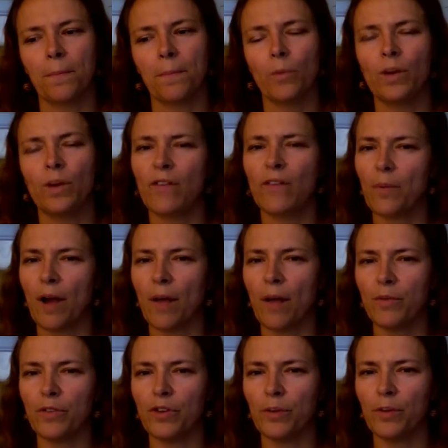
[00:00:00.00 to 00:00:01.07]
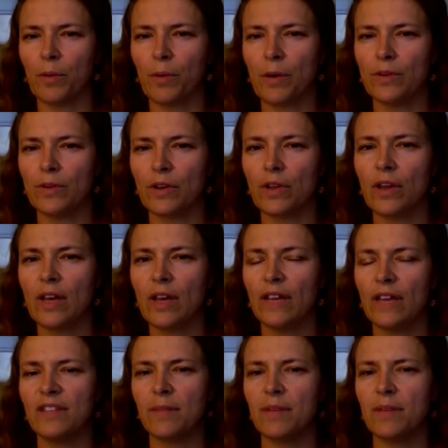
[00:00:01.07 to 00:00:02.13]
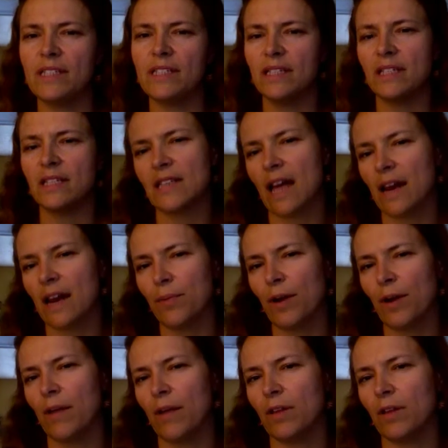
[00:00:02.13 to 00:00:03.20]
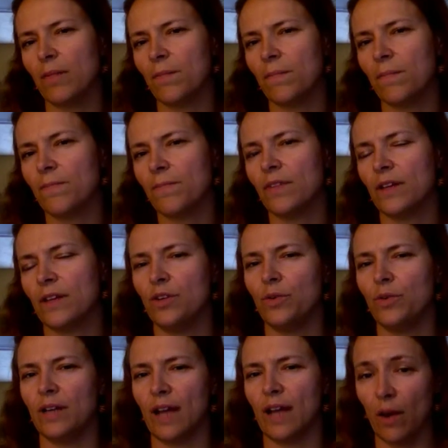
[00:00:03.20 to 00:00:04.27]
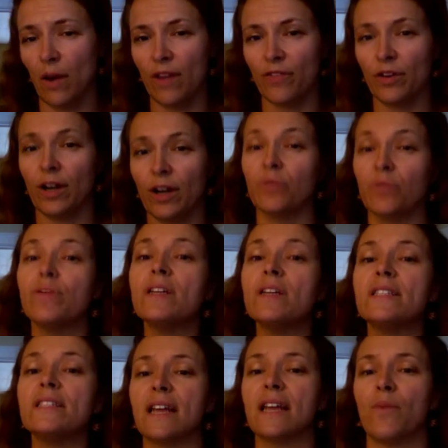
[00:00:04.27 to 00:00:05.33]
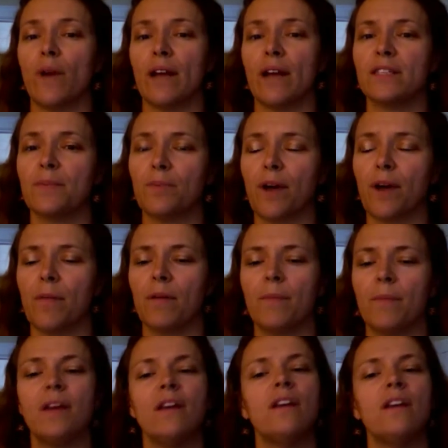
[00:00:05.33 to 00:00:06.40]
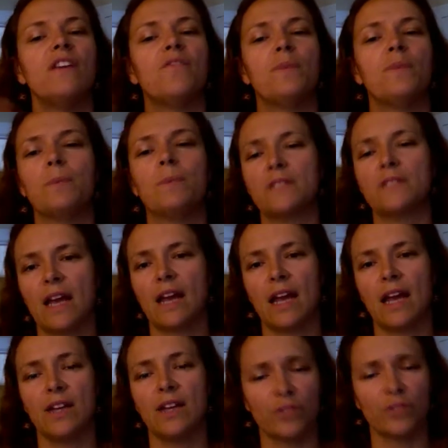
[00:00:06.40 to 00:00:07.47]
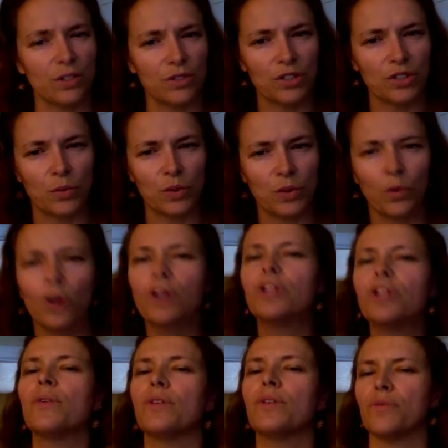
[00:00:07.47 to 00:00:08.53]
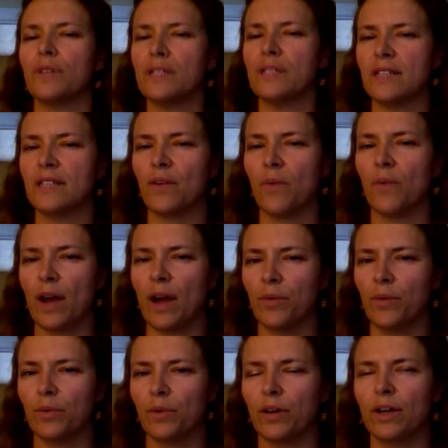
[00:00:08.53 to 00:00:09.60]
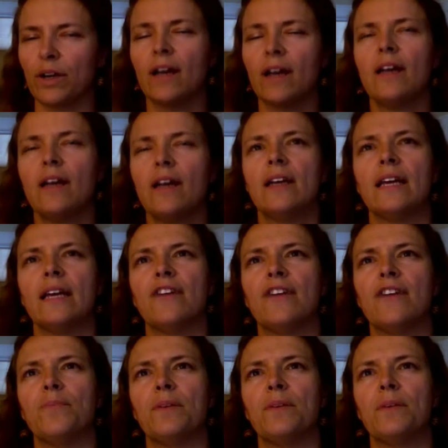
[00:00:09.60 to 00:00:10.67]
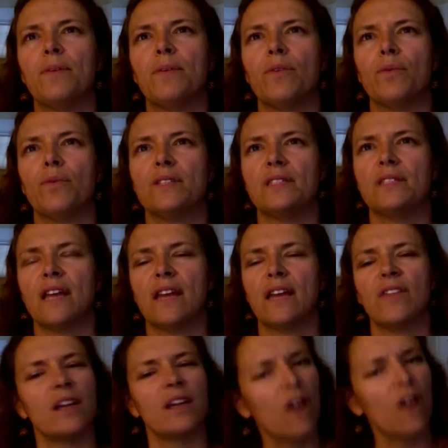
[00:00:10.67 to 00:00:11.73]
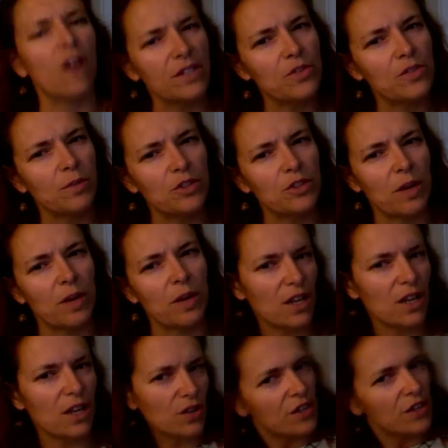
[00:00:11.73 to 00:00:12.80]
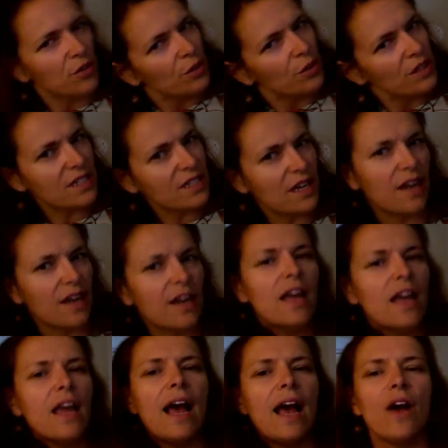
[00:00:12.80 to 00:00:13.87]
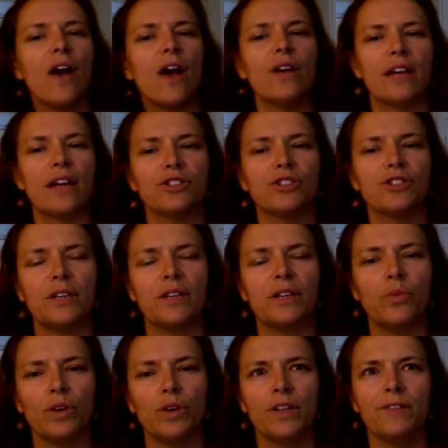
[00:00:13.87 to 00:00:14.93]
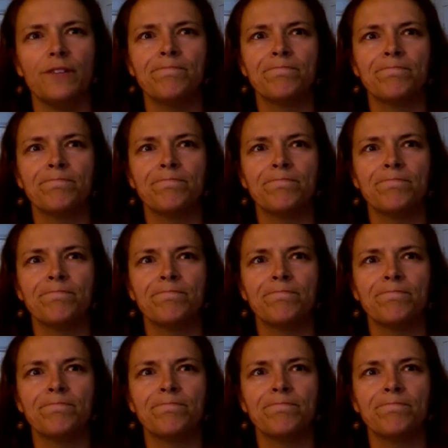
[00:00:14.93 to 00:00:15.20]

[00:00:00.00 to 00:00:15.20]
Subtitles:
would have a problem with your proposal. If somebody says it's not a problem, then you would, however, and restate why it's a problem. If people say your solution wouldn't work, you want to restate why it would work. If people would say that it costs too much money, you need to restate how it actually would